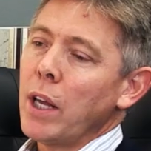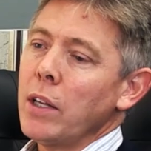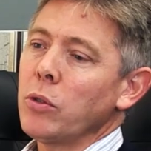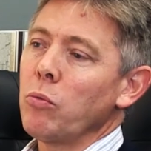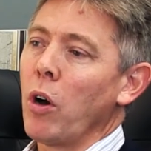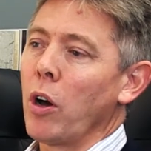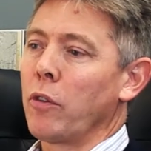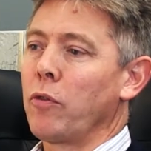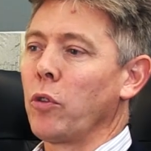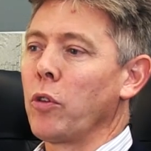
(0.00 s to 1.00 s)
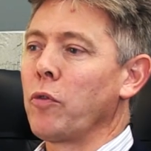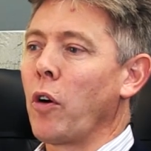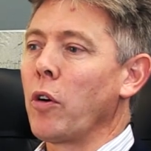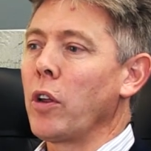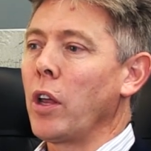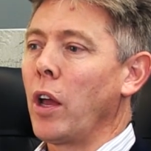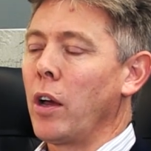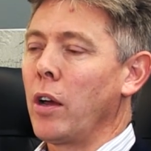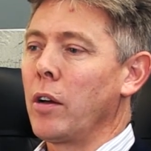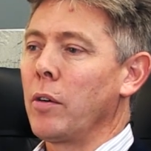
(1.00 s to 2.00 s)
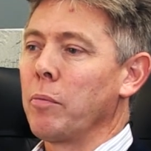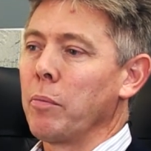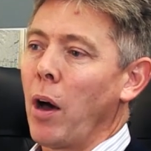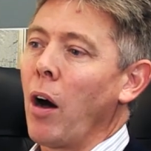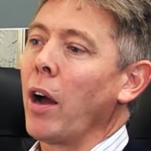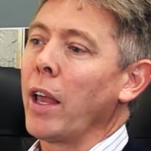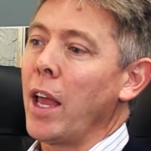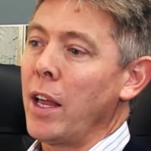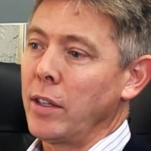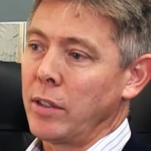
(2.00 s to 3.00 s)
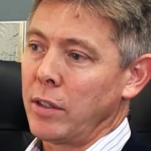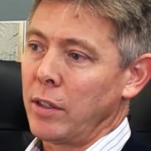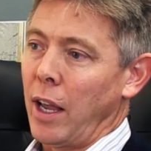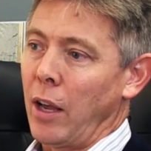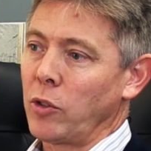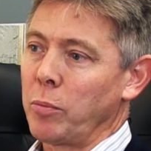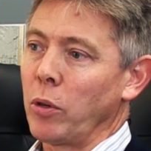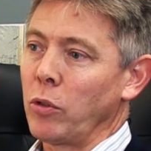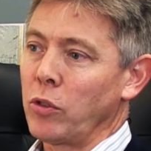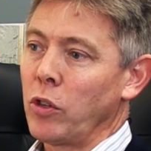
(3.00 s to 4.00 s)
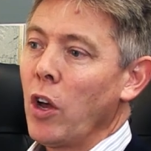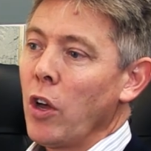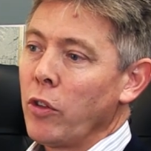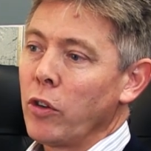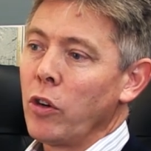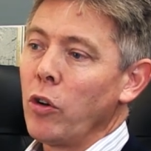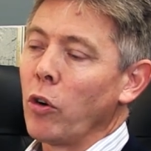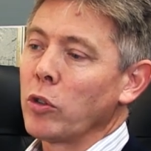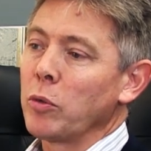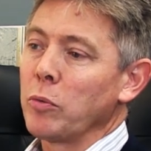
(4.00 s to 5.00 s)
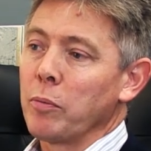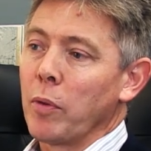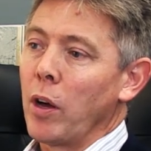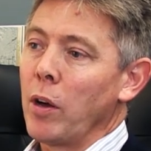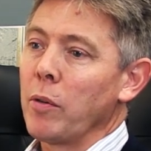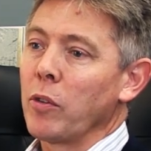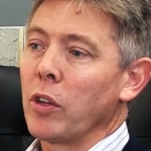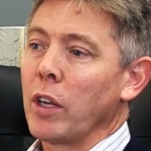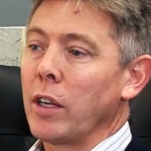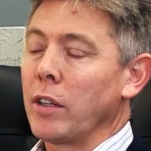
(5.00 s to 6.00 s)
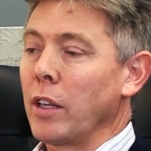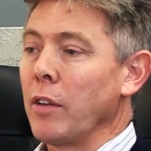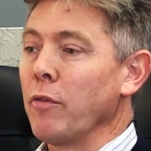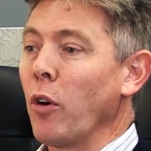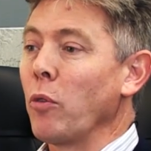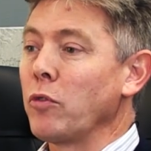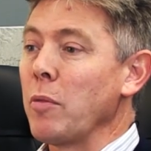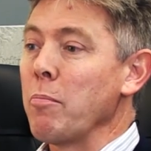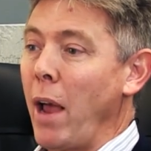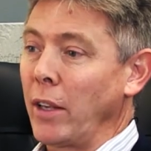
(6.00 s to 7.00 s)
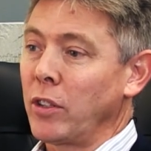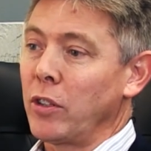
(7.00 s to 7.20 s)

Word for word: tend to work for the very uh, high-end house builders that are not uh, involved in mass